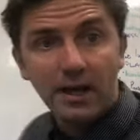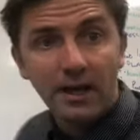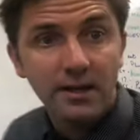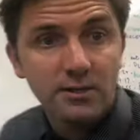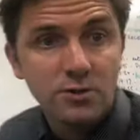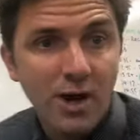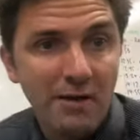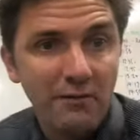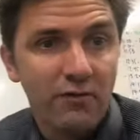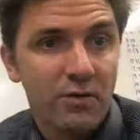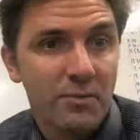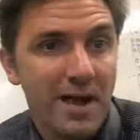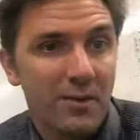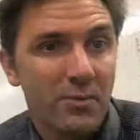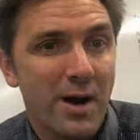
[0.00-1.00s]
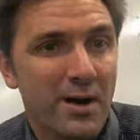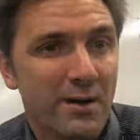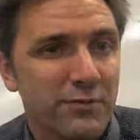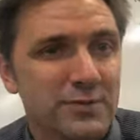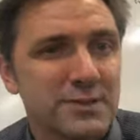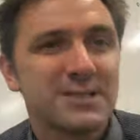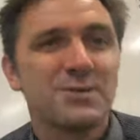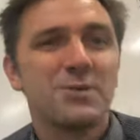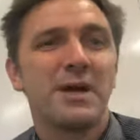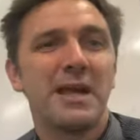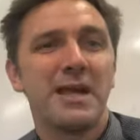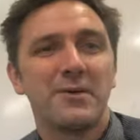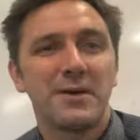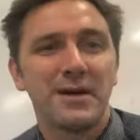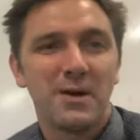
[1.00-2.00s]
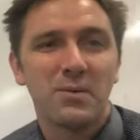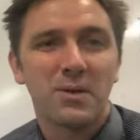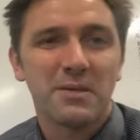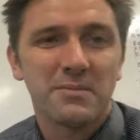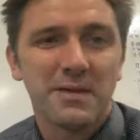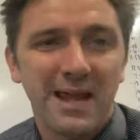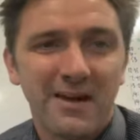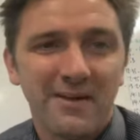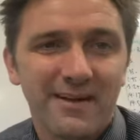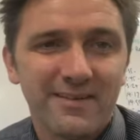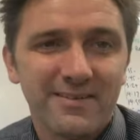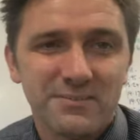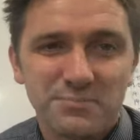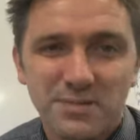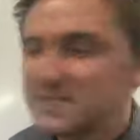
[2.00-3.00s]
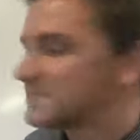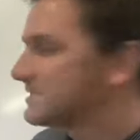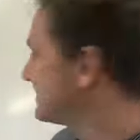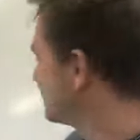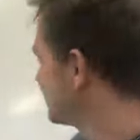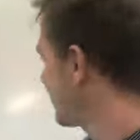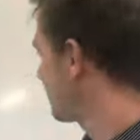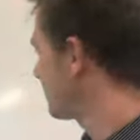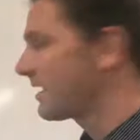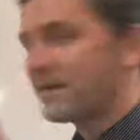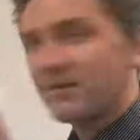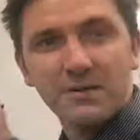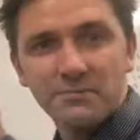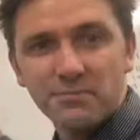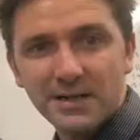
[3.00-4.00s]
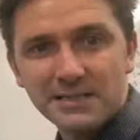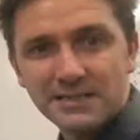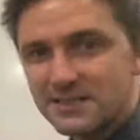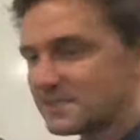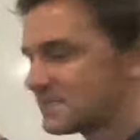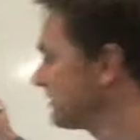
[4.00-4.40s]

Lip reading: going to travel from our wonderful school here at William Carey to Preston. So we're here in Preston,